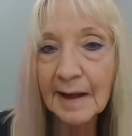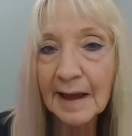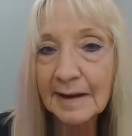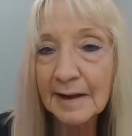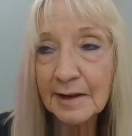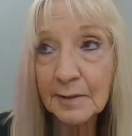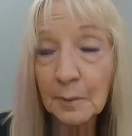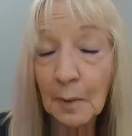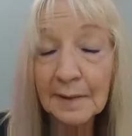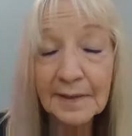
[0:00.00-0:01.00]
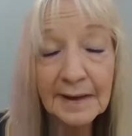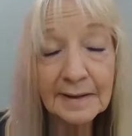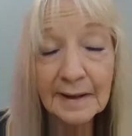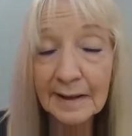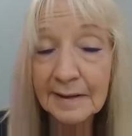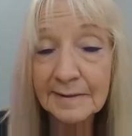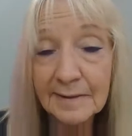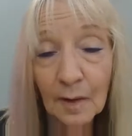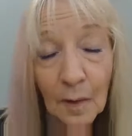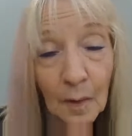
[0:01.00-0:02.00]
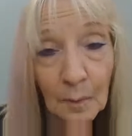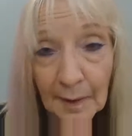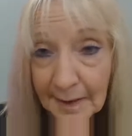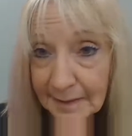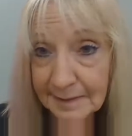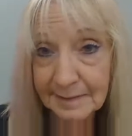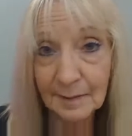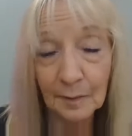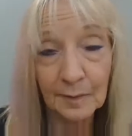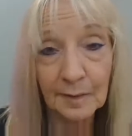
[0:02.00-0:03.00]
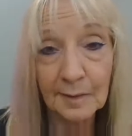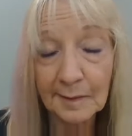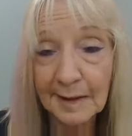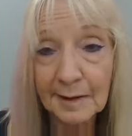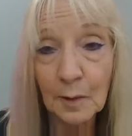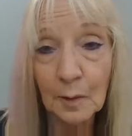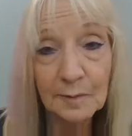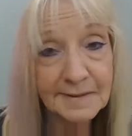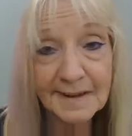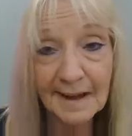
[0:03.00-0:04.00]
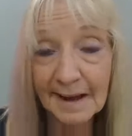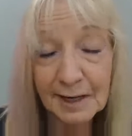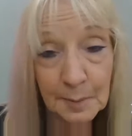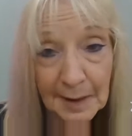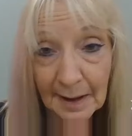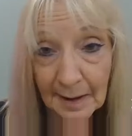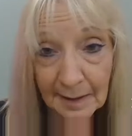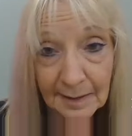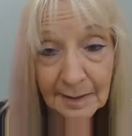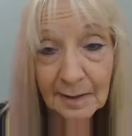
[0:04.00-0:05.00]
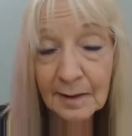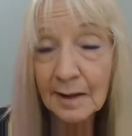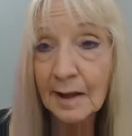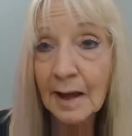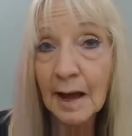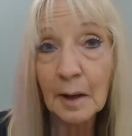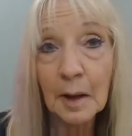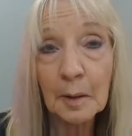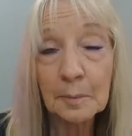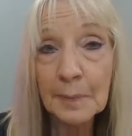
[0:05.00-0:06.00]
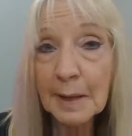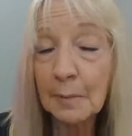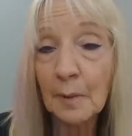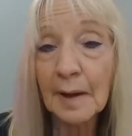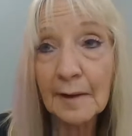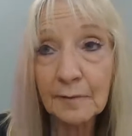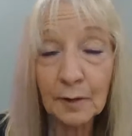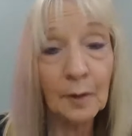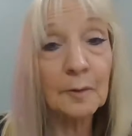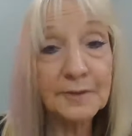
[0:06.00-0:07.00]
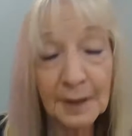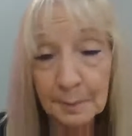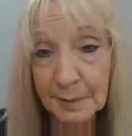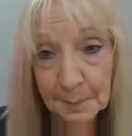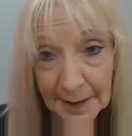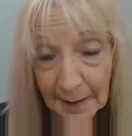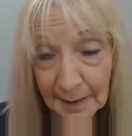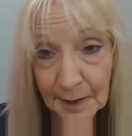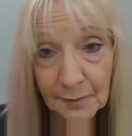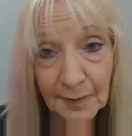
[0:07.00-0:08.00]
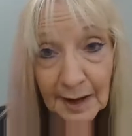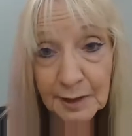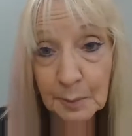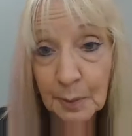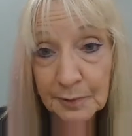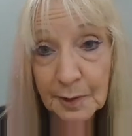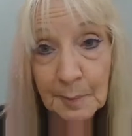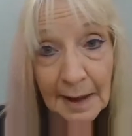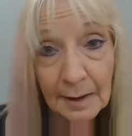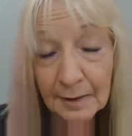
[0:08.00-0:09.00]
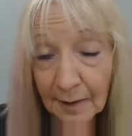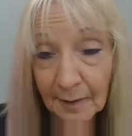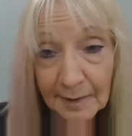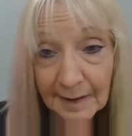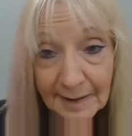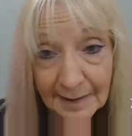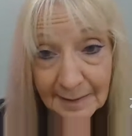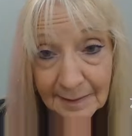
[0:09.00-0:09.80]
And then the one thing that is always overlooked, they don't sign the ballot. People have closed up the ballot and forgot to put the ballot card in.